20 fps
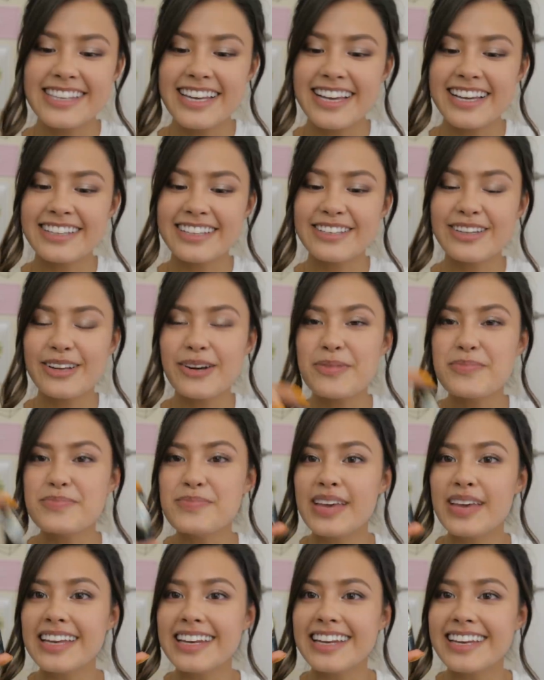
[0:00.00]
It's like a little
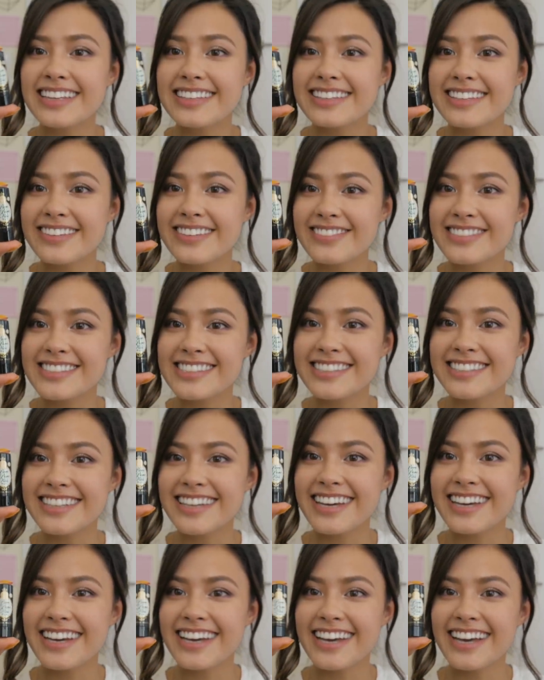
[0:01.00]

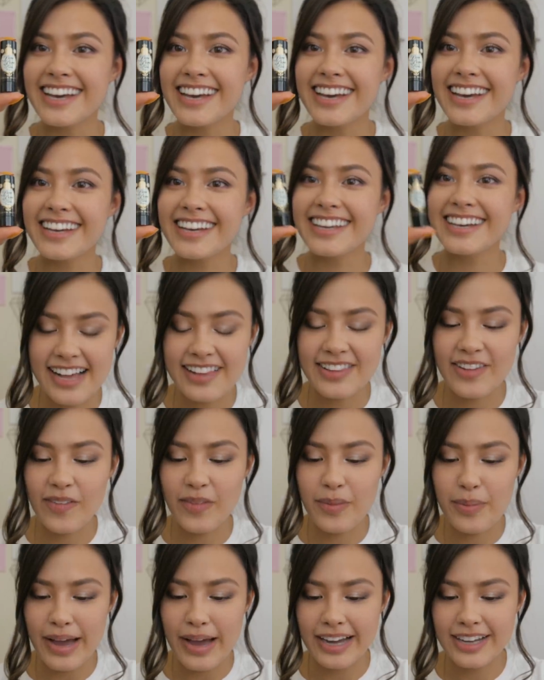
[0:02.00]
mini lipstick. I love
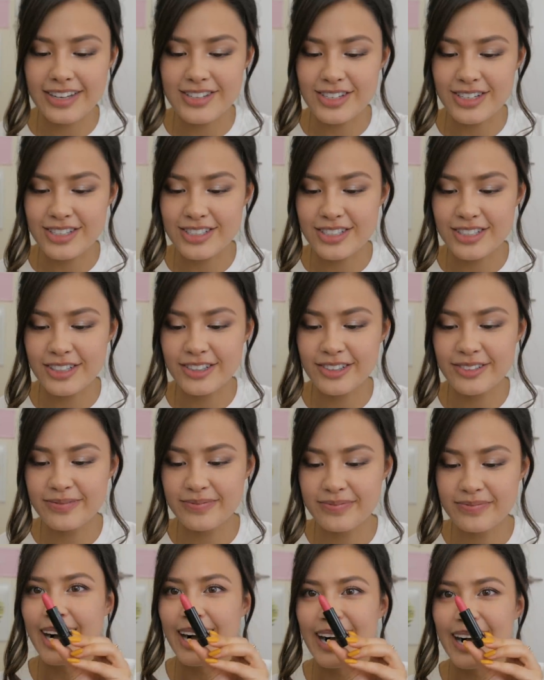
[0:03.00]
the packaging too.
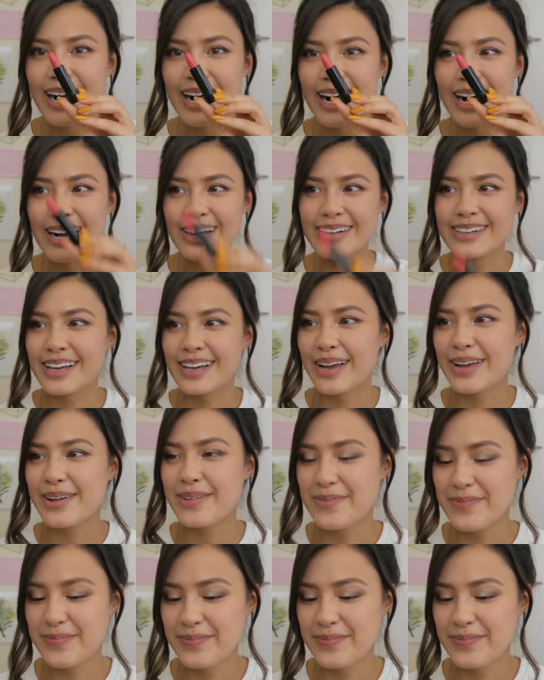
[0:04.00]
Okay.